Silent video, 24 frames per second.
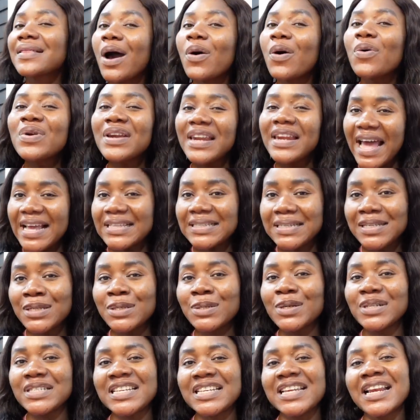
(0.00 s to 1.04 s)
that will
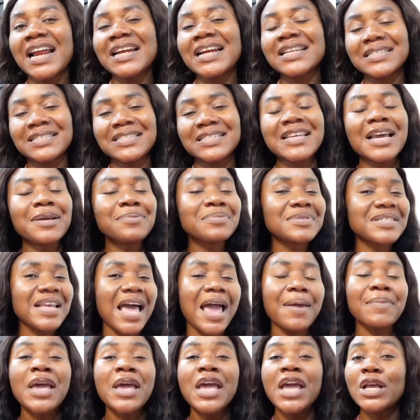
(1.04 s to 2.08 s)
lighten your skin at the same
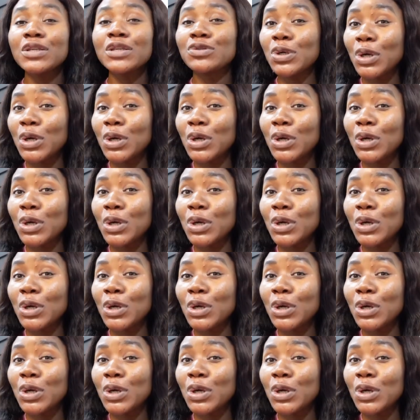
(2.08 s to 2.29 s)
time.